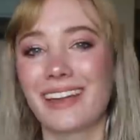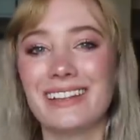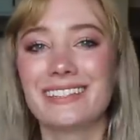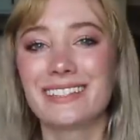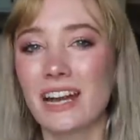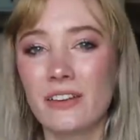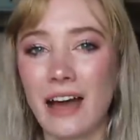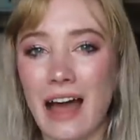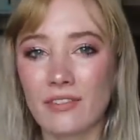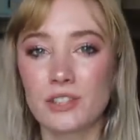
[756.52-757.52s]
Instead of
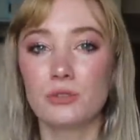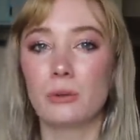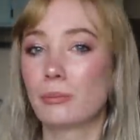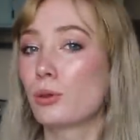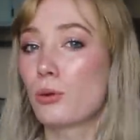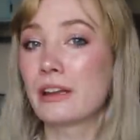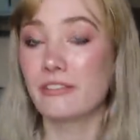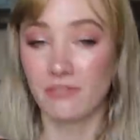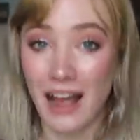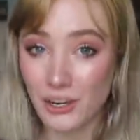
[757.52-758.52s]
having to employ
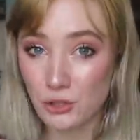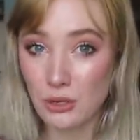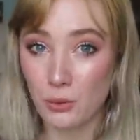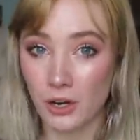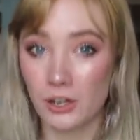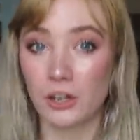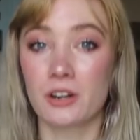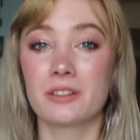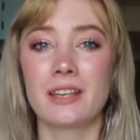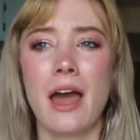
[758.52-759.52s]
factory
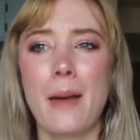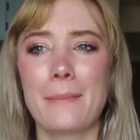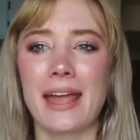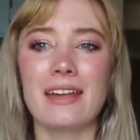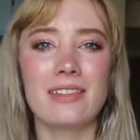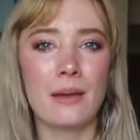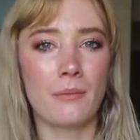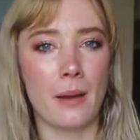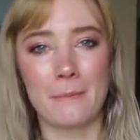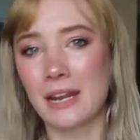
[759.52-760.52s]
workers, pay them
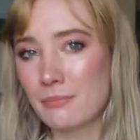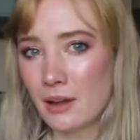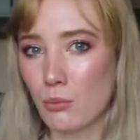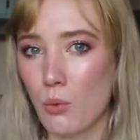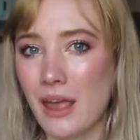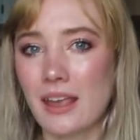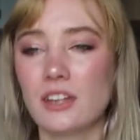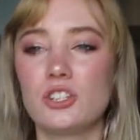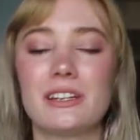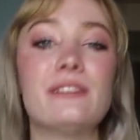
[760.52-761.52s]
a minimum
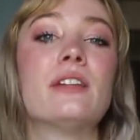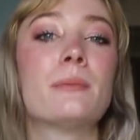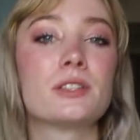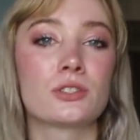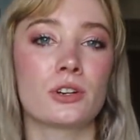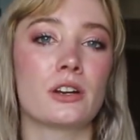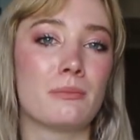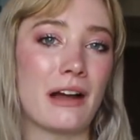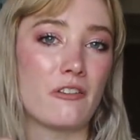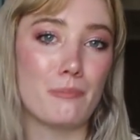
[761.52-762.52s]
wage, give them a certain
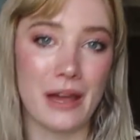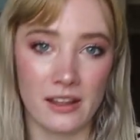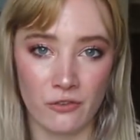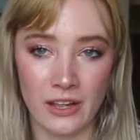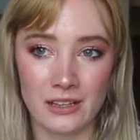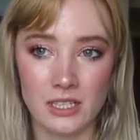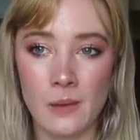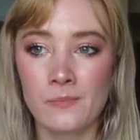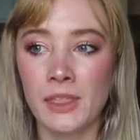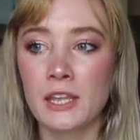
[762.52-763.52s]
amount of benefits,
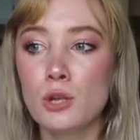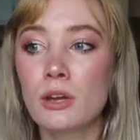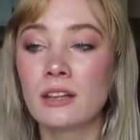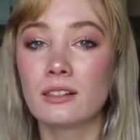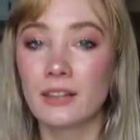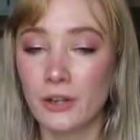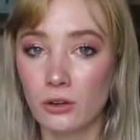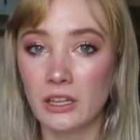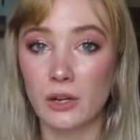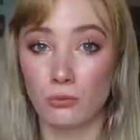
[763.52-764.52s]
you can
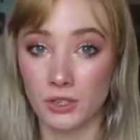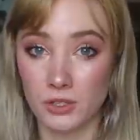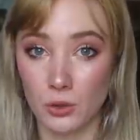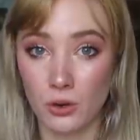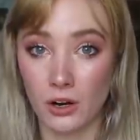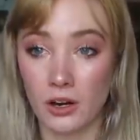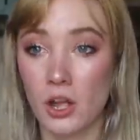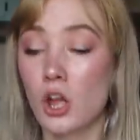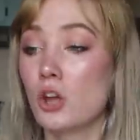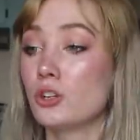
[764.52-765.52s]
literally resort
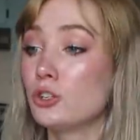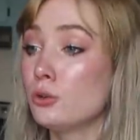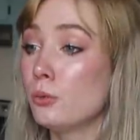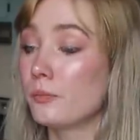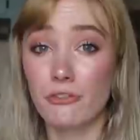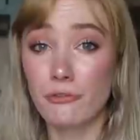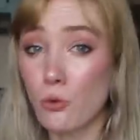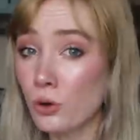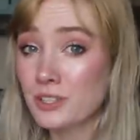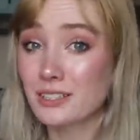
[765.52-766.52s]
to
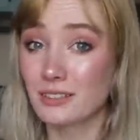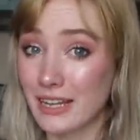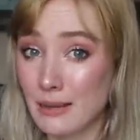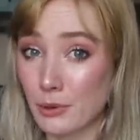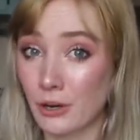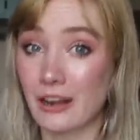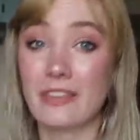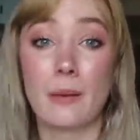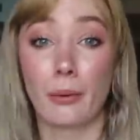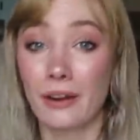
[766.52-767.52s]
forced labor in
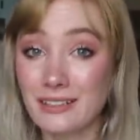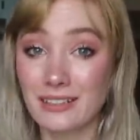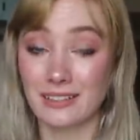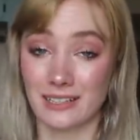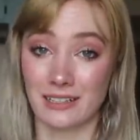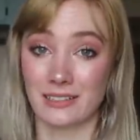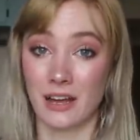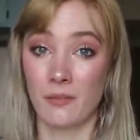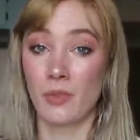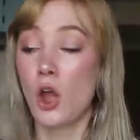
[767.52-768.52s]
the prison
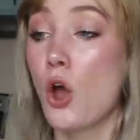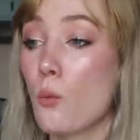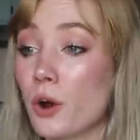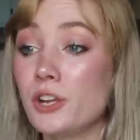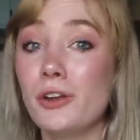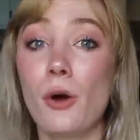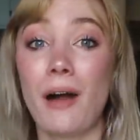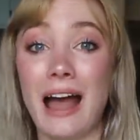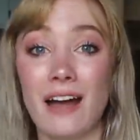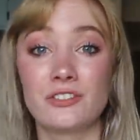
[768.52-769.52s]
system where you don't
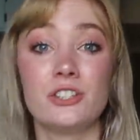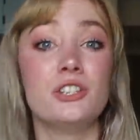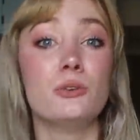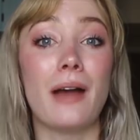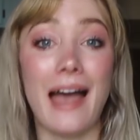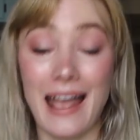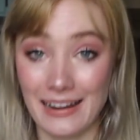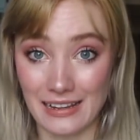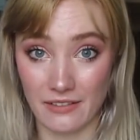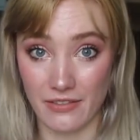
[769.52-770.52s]
have to do
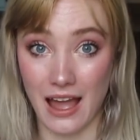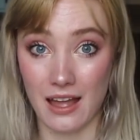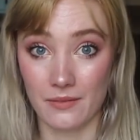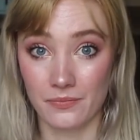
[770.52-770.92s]
any of that.